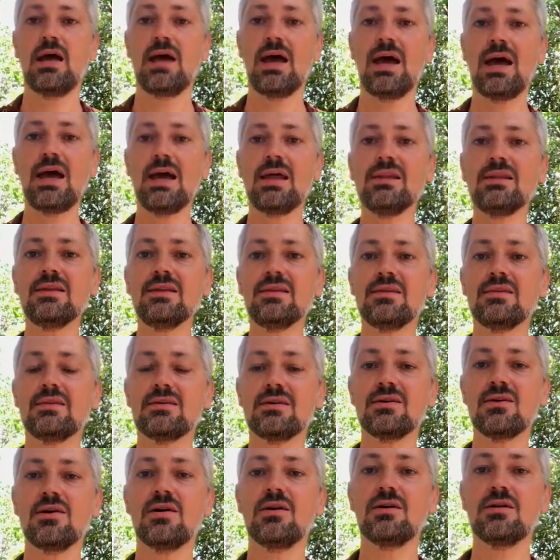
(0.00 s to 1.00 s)
And
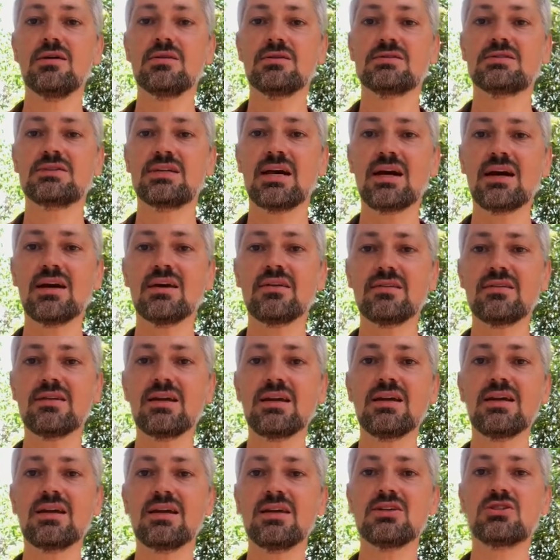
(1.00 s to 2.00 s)
second
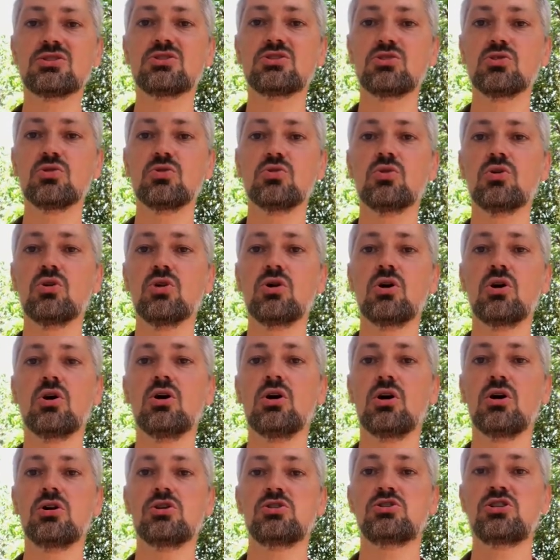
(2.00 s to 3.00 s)
thing is to
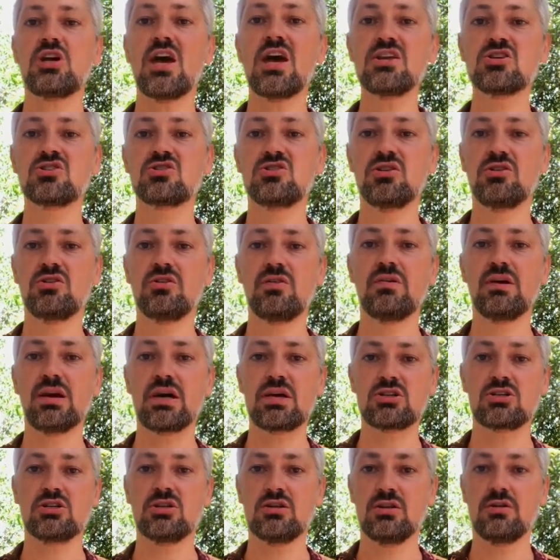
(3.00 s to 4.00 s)
change the
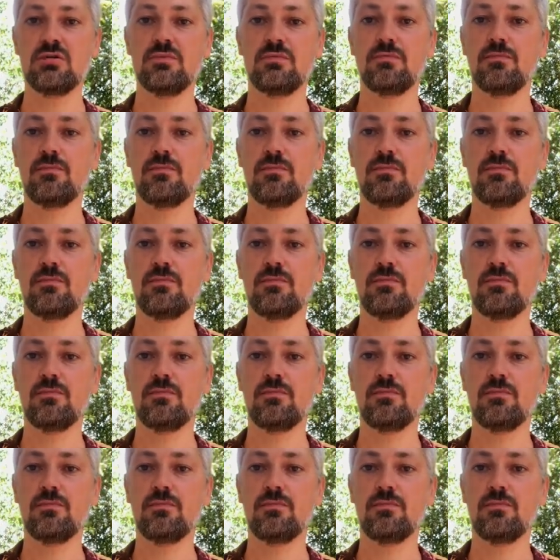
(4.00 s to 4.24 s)
direction.